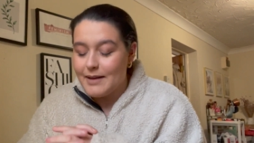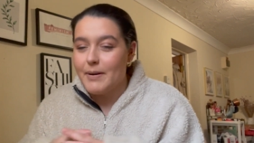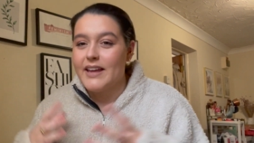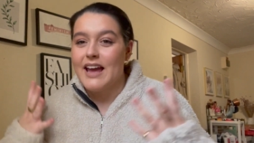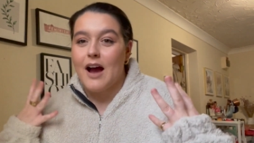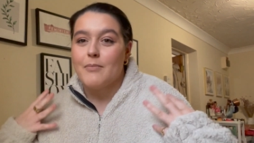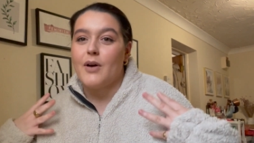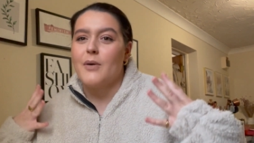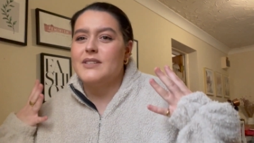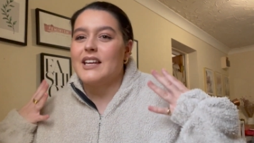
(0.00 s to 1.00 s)
But yeah, I'm,
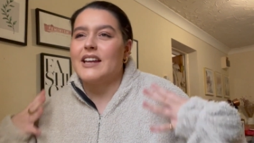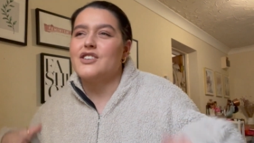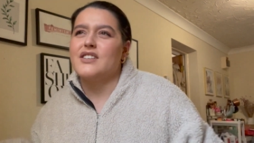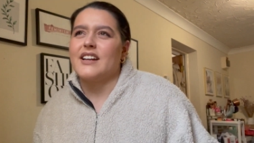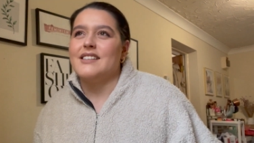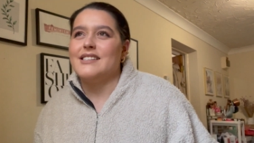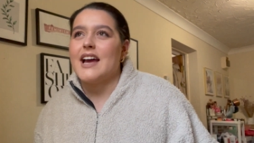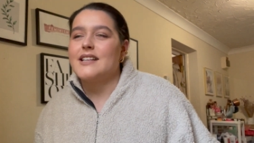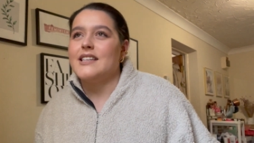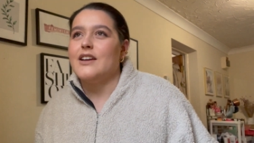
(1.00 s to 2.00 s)
i was thinking just like a
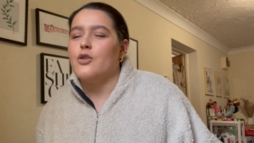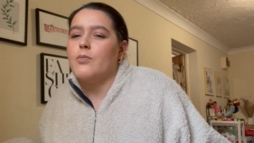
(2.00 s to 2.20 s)
sexy all